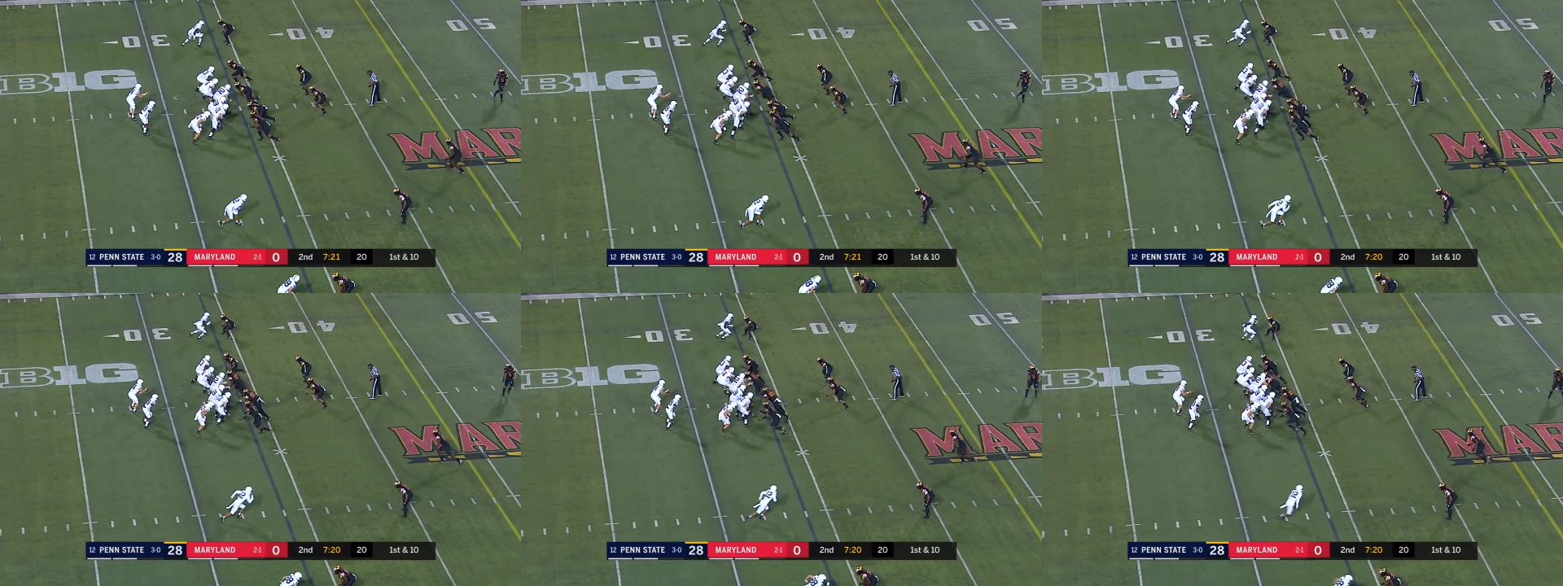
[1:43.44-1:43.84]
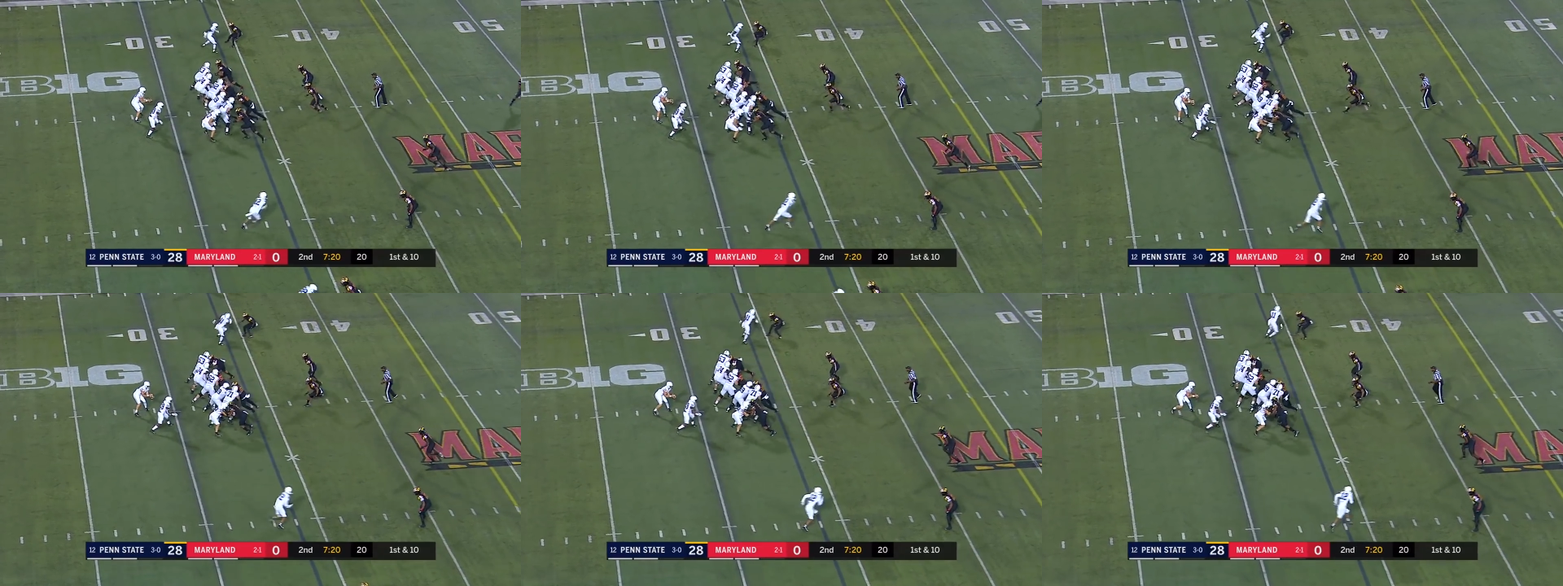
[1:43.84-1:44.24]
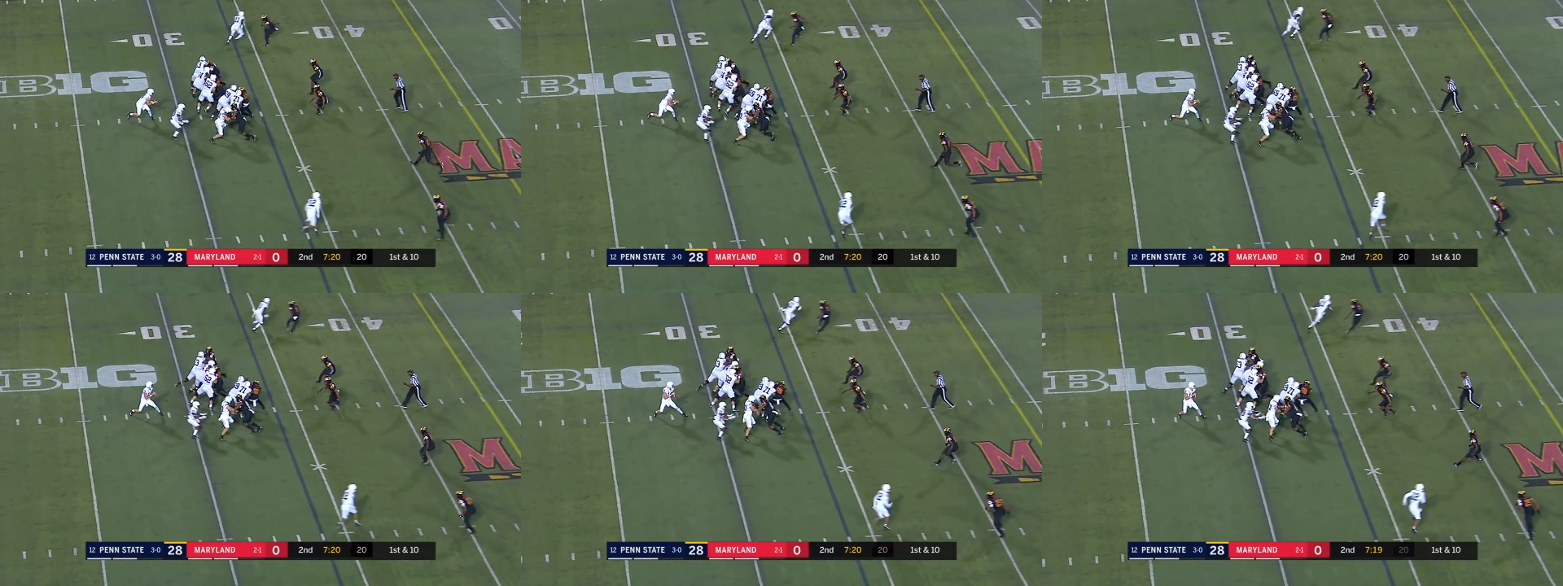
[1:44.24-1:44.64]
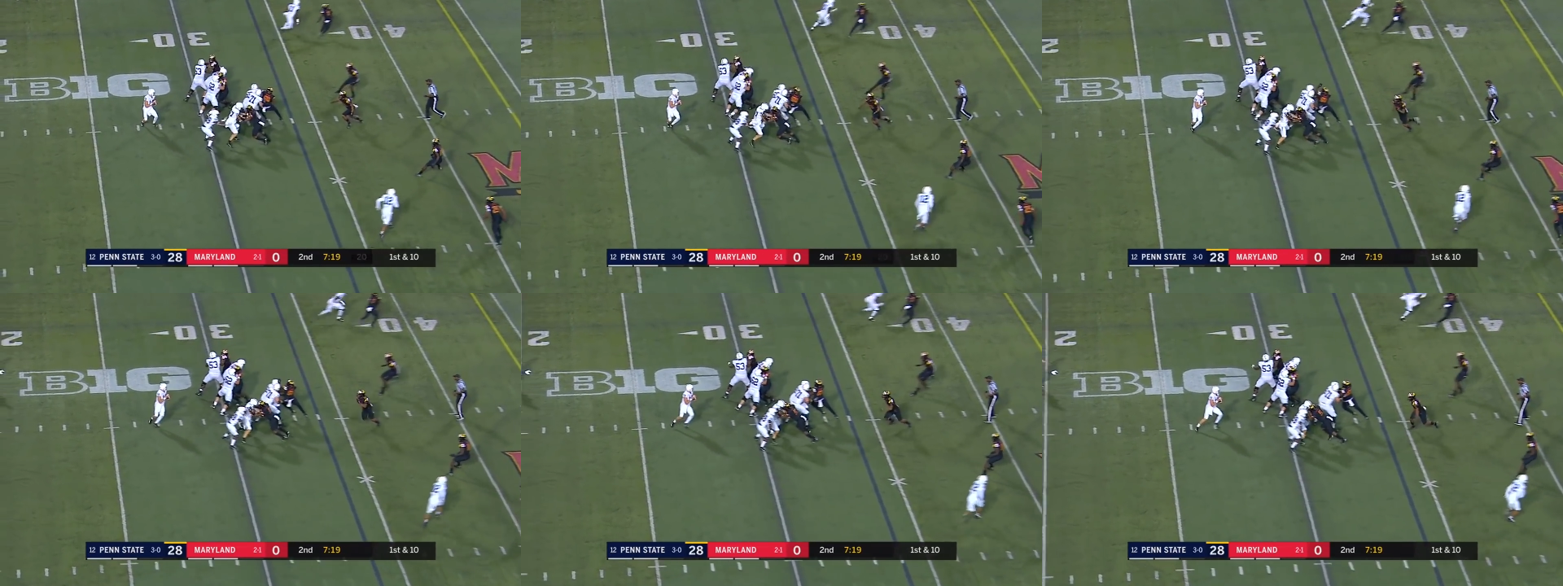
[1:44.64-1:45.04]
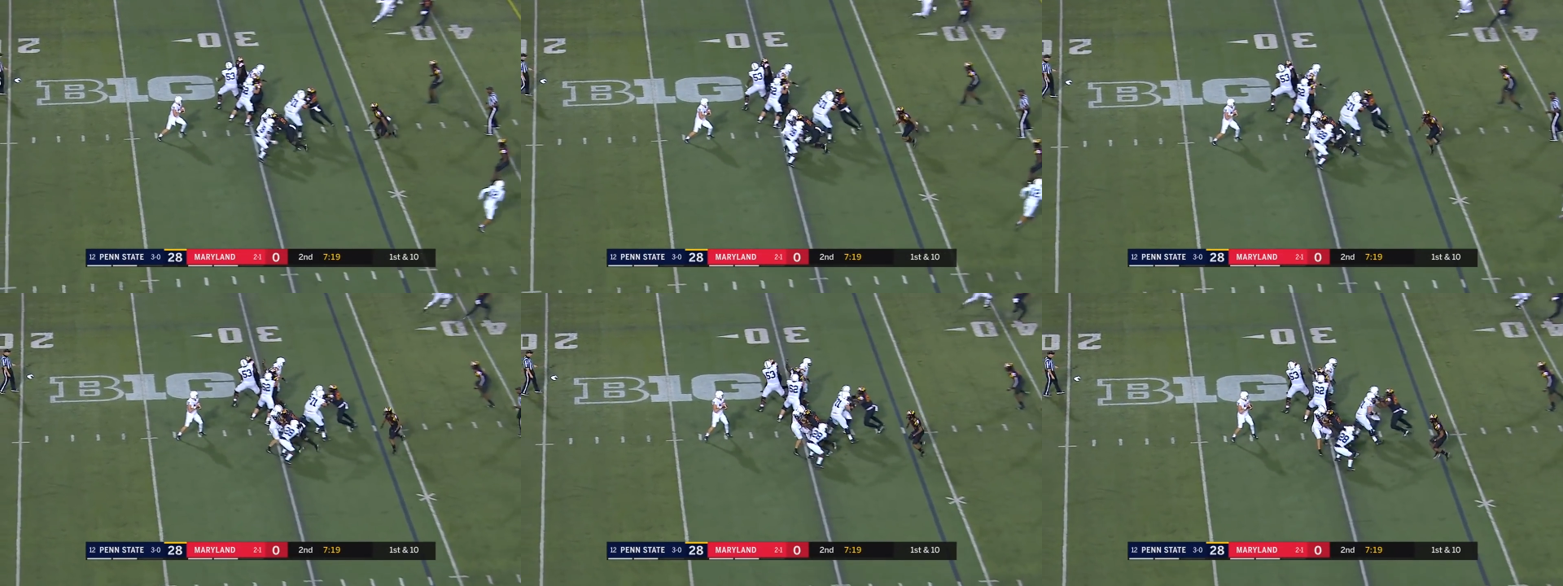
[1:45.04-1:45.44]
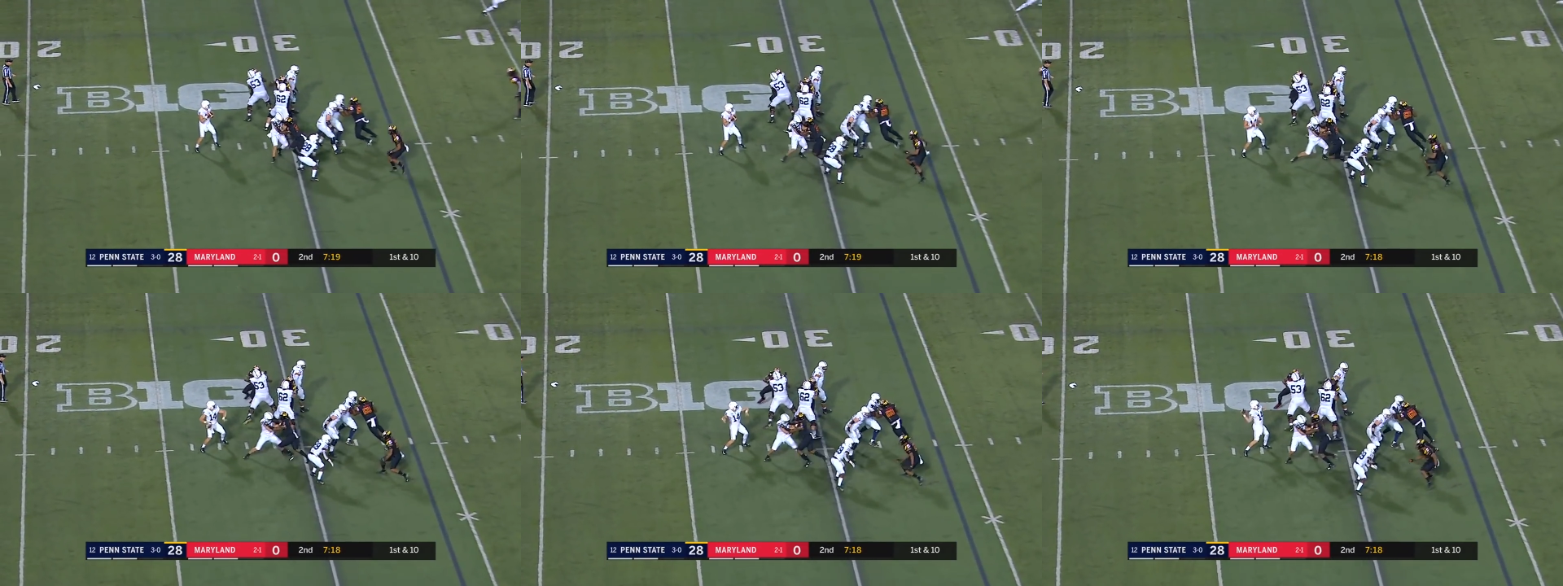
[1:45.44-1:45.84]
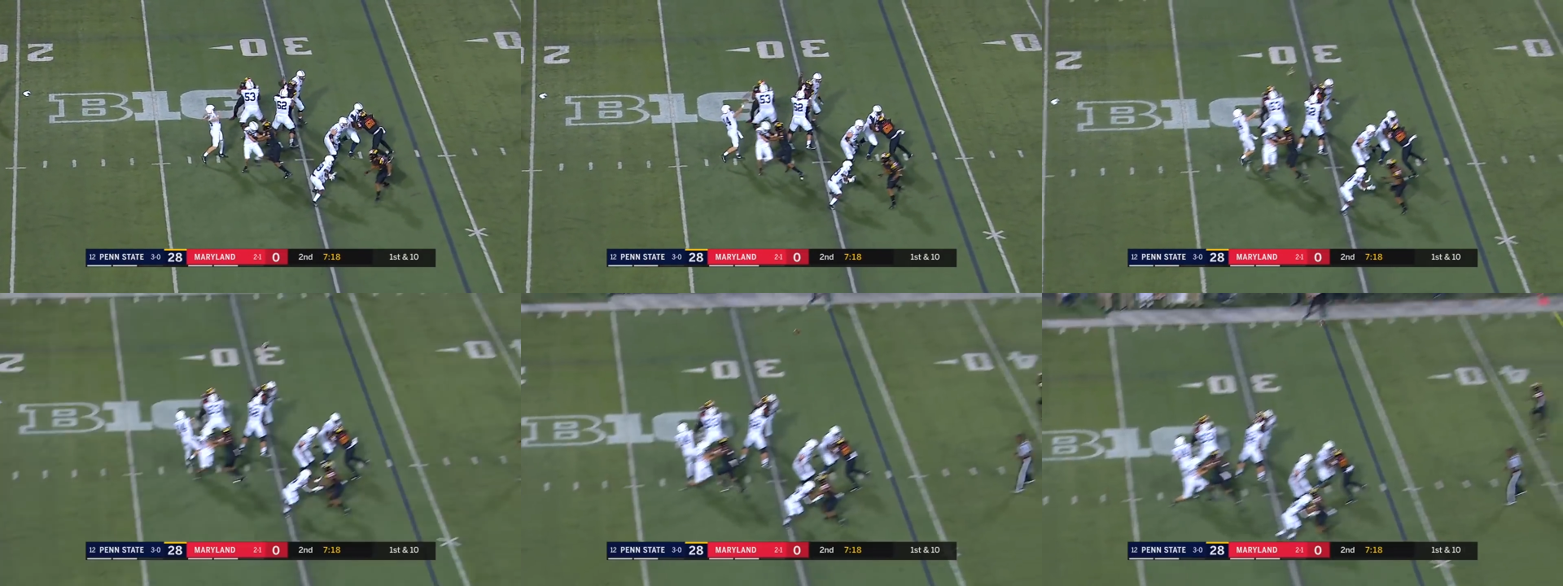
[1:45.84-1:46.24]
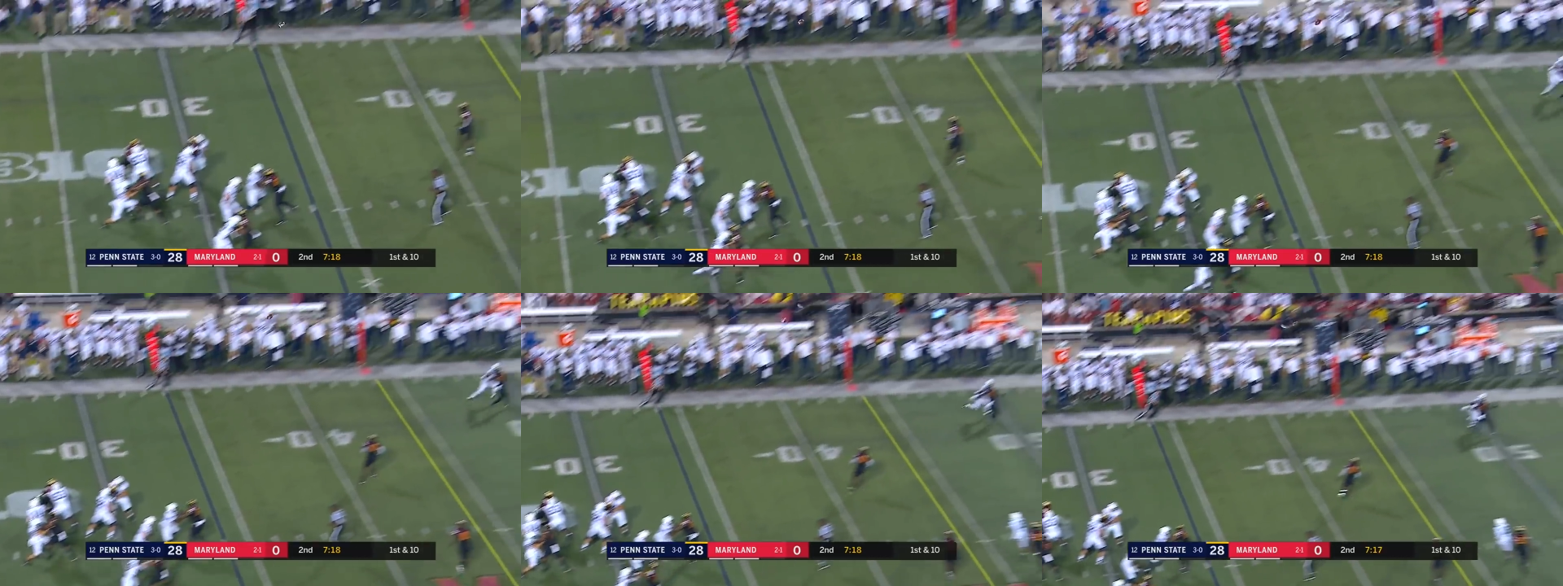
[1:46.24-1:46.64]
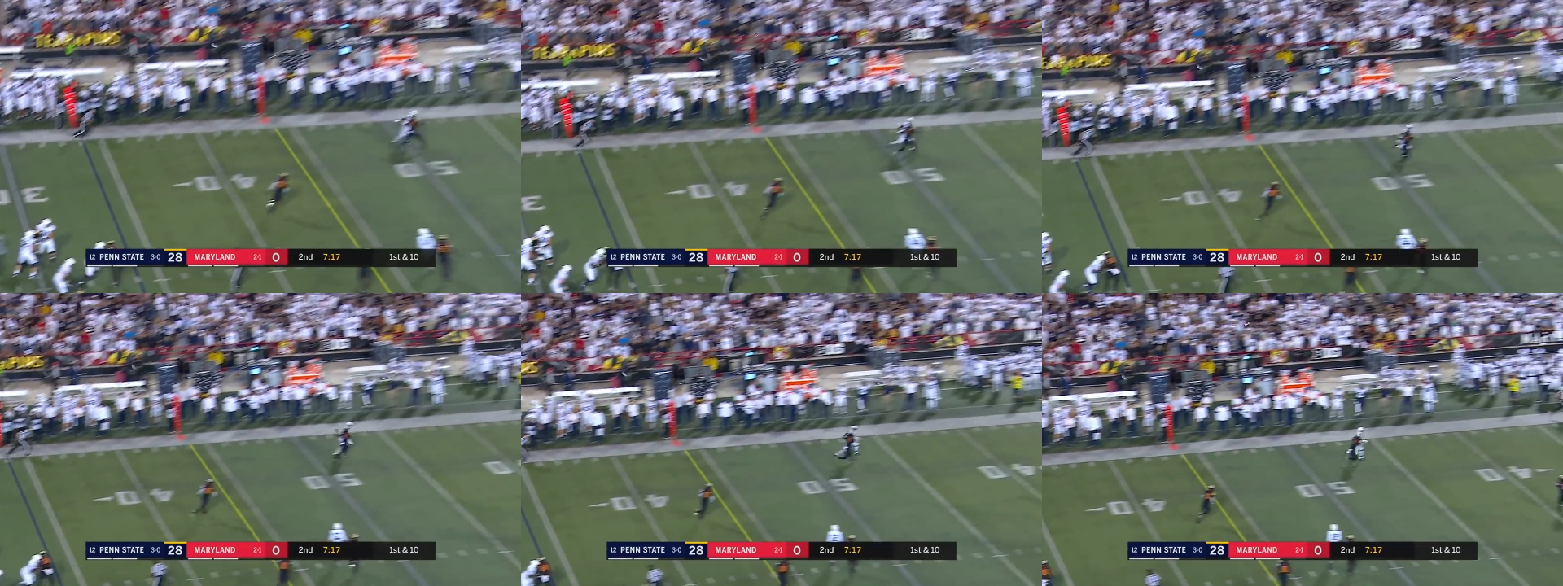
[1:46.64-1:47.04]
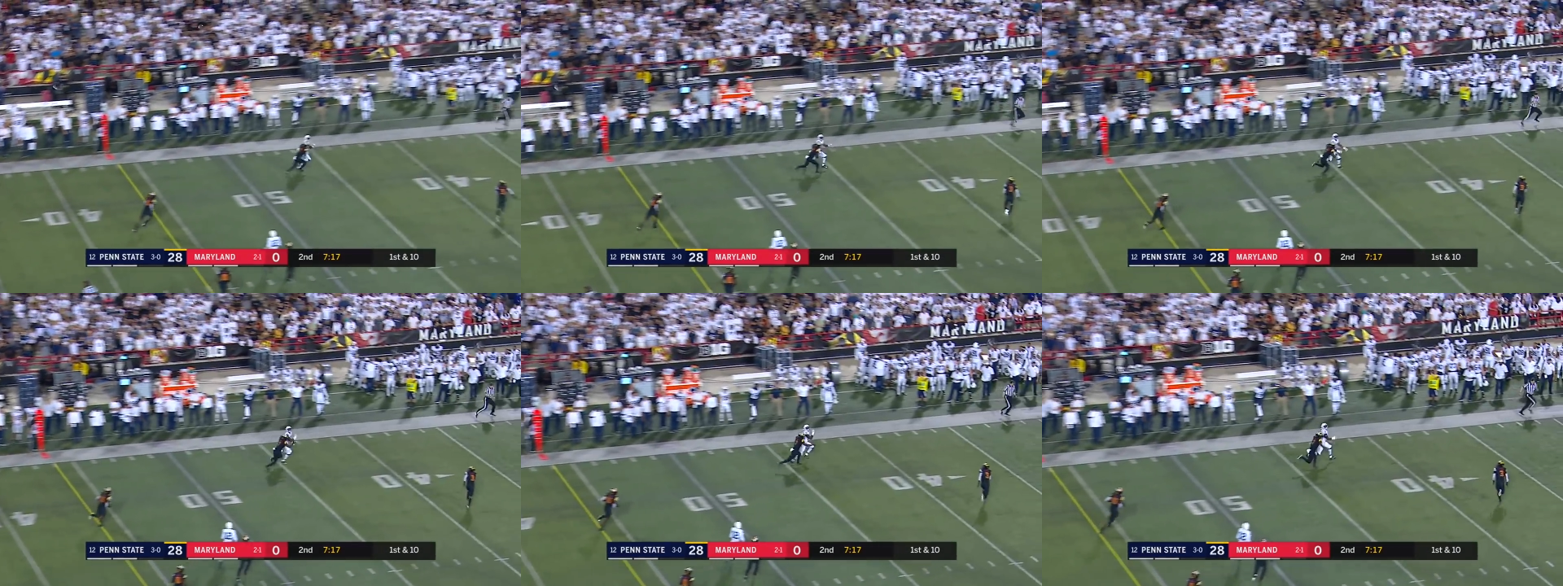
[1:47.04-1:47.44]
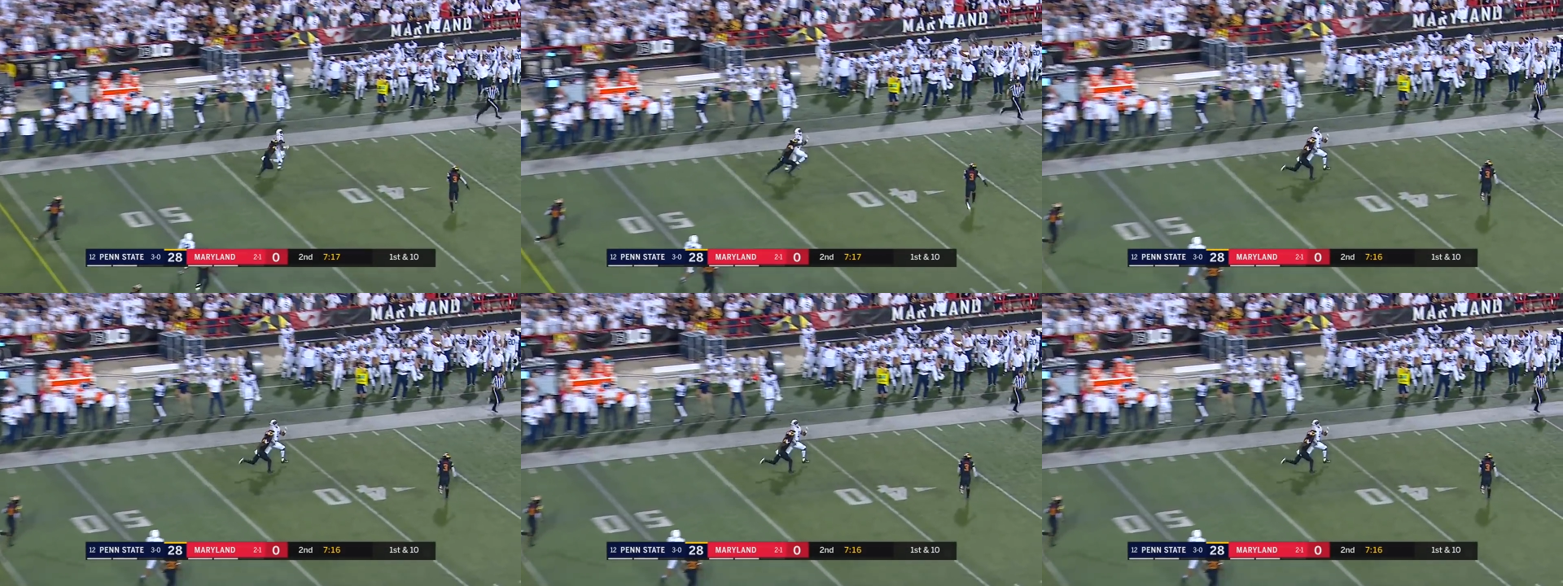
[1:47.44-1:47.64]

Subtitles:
(no speaker visible)